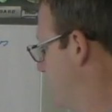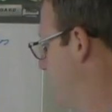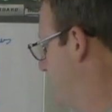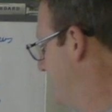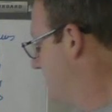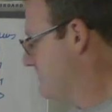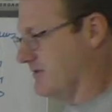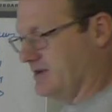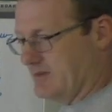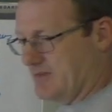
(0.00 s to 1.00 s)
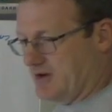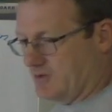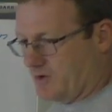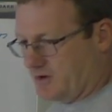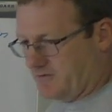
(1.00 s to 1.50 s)
it didn't really matter
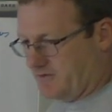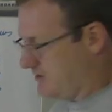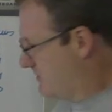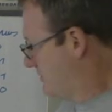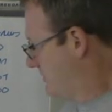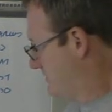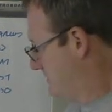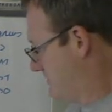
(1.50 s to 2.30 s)
what I finished on.